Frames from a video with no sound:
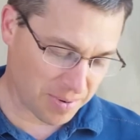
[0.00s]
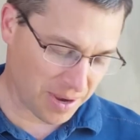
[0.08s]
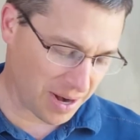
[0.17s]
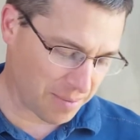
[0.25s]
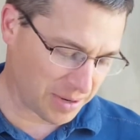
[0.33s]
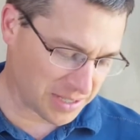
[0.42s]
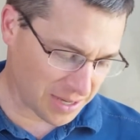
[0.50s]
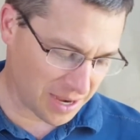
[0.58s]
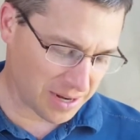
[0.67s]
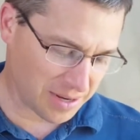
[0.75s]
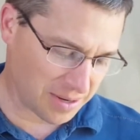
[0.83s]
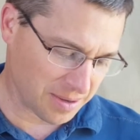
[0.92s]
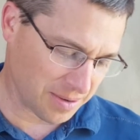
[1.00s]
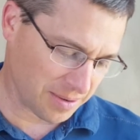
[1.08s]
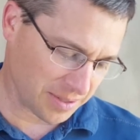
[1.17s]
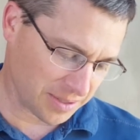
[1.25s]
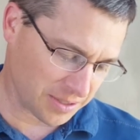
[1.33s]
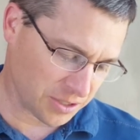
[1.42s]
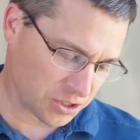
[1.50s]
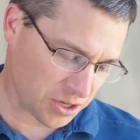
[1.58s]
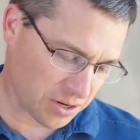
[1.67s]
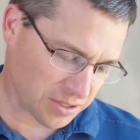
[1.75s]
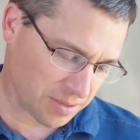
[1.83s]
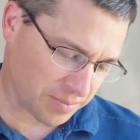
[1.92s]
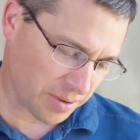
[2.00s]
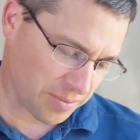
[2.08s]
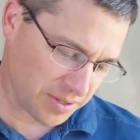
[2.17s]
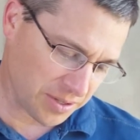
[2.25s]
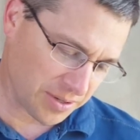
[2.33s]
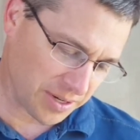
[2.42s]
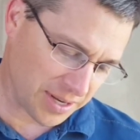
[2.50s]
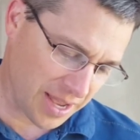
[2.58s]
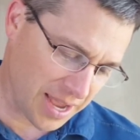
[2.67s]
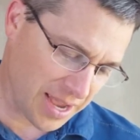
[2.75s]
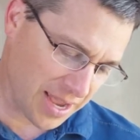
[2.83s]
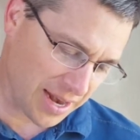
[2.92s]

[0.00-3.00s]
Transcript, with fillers: But I'm excited to, to share something with you today.